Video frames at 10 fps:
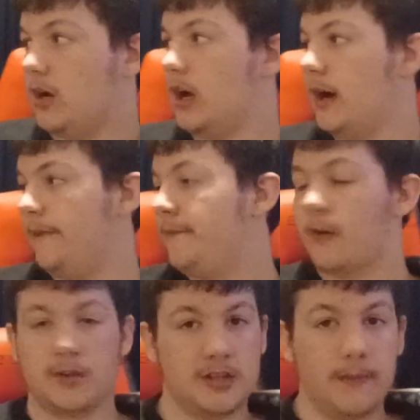Um,
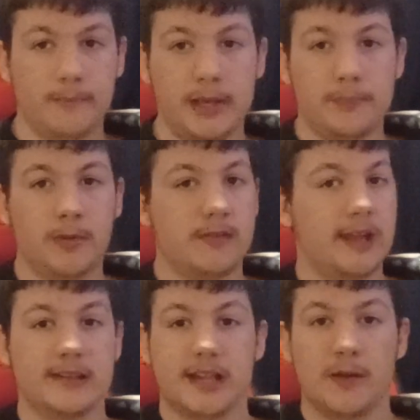for some people,
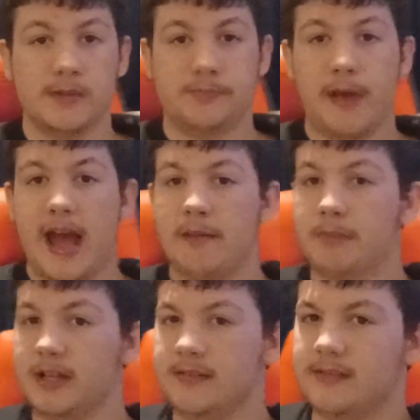they said it was bad,
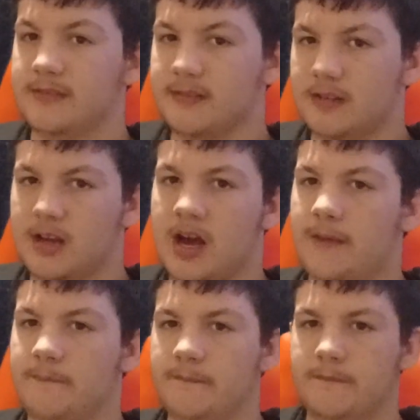but
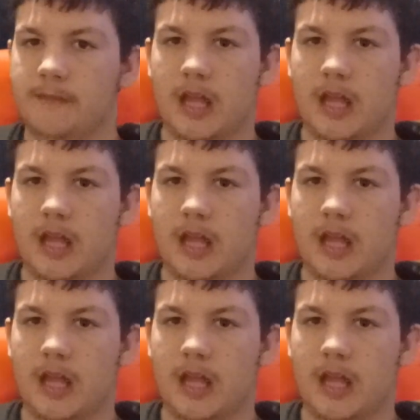um,